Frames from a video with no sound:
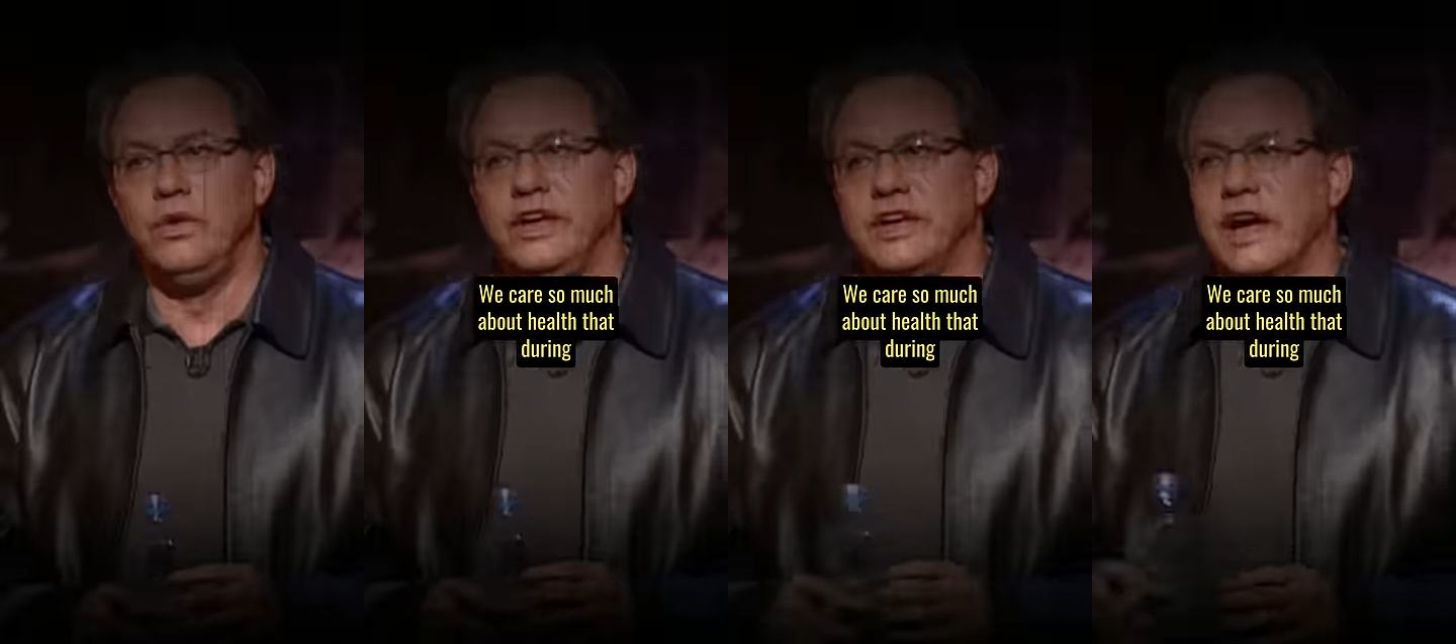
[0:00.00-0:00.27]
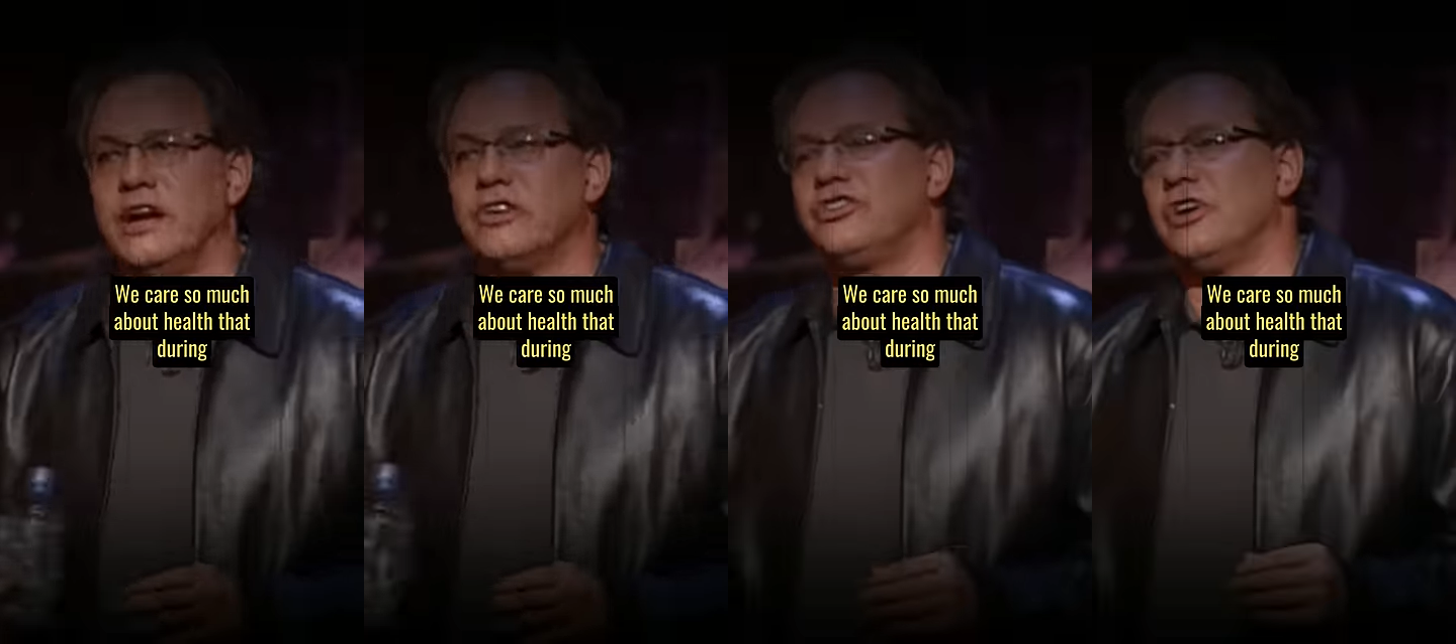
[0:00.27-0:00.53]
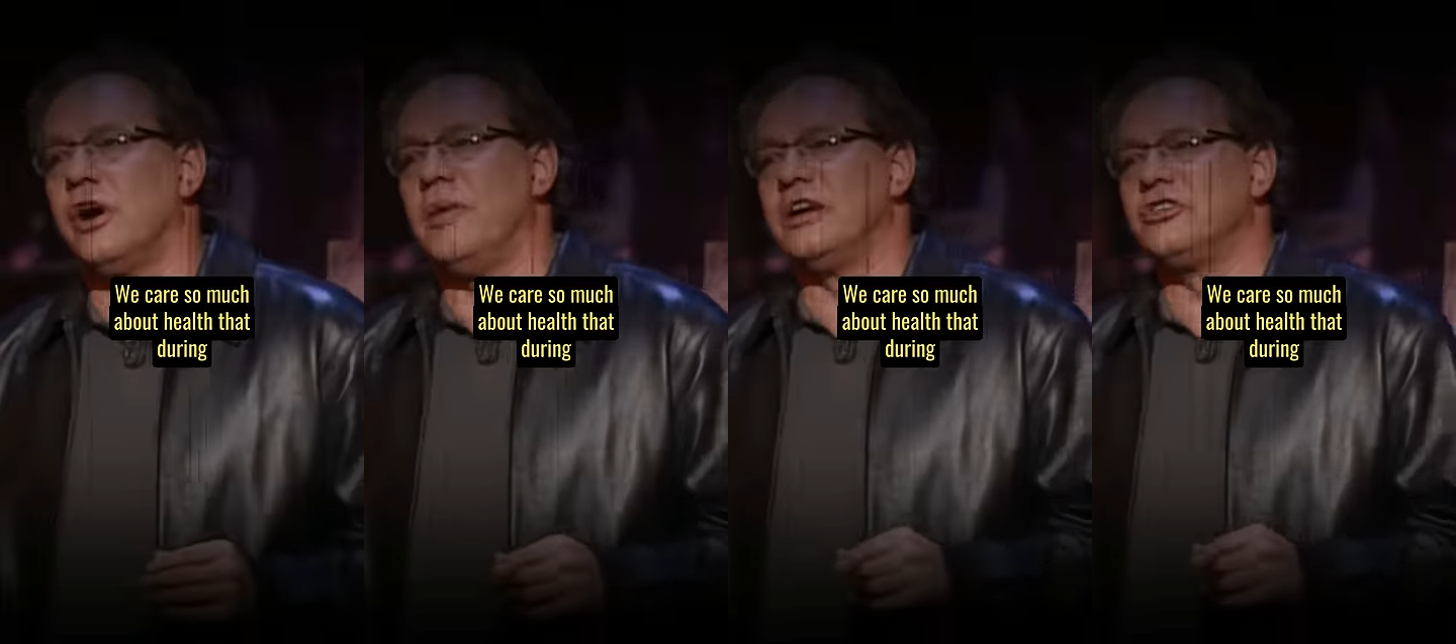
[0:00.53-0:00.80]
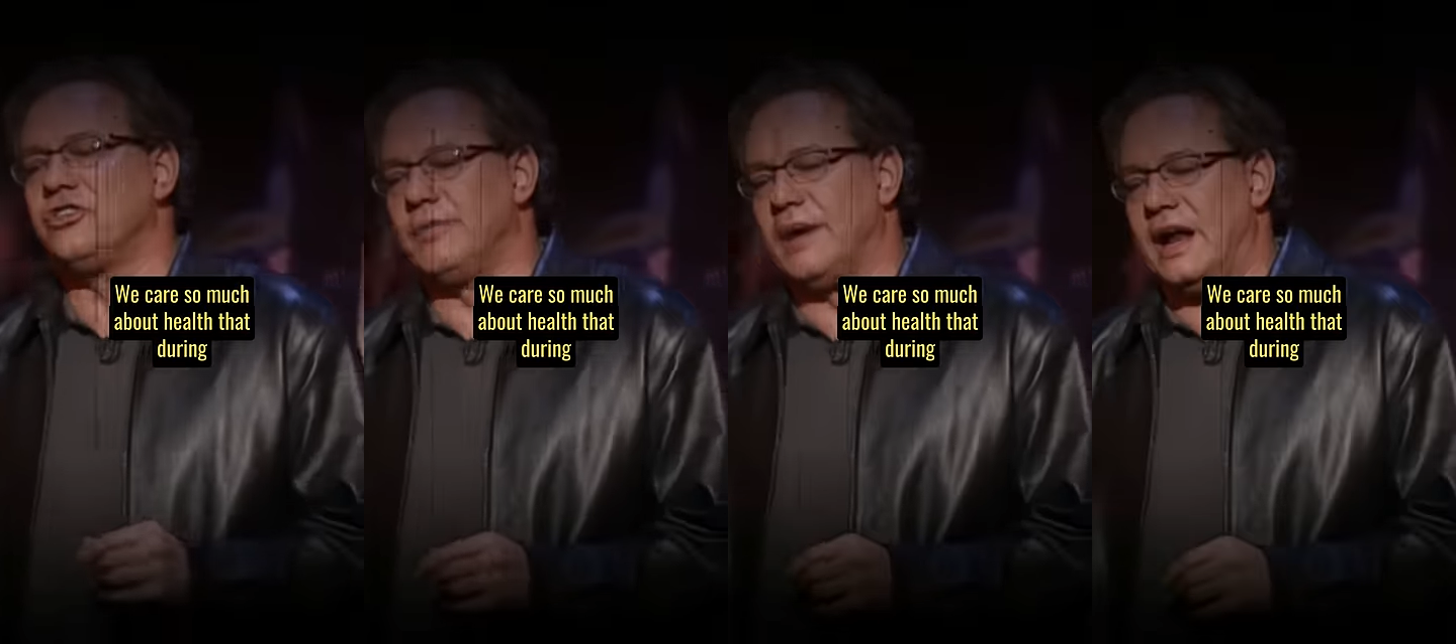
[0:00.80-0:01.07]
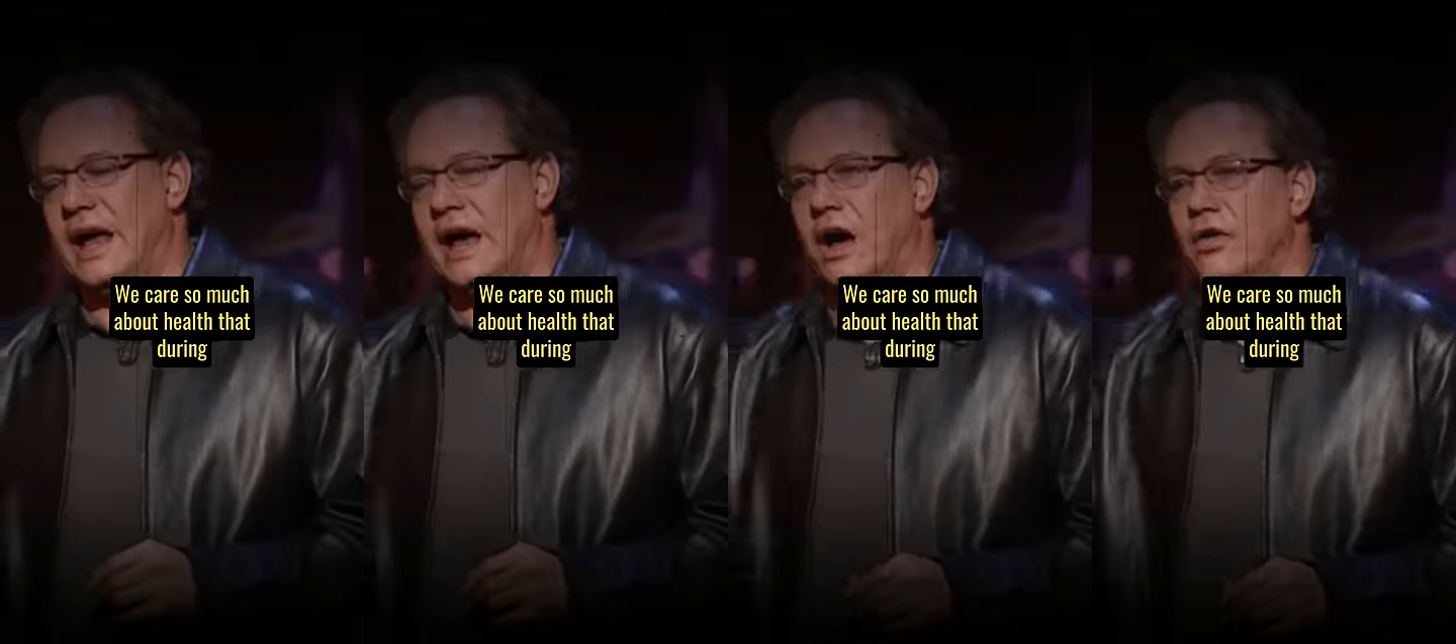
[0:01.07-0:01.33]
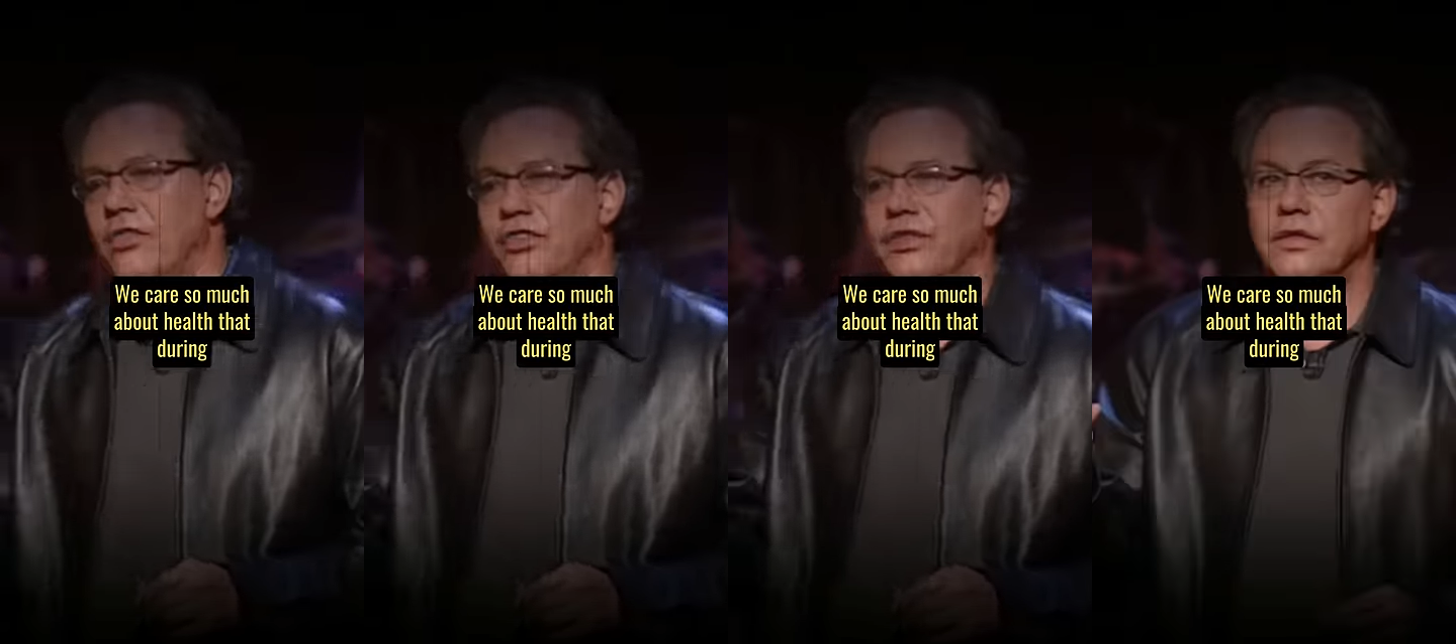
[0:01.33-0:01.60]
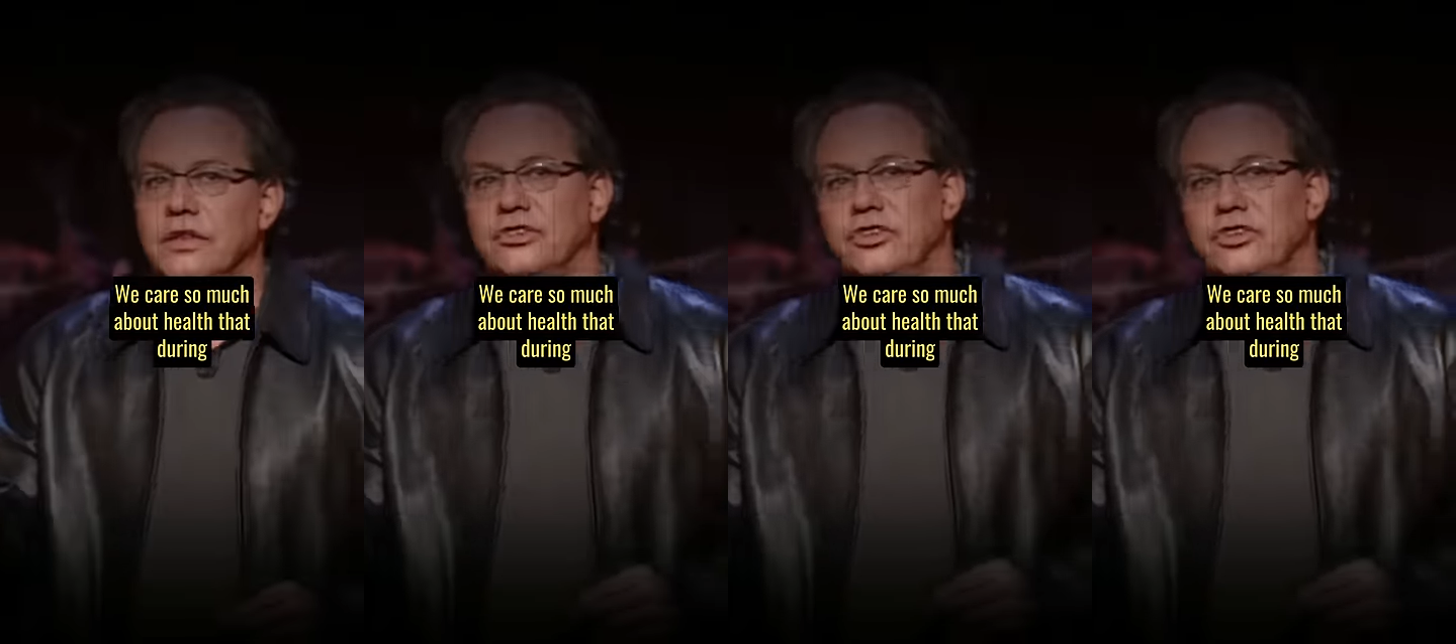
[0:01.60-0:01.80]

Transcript: We care so much about health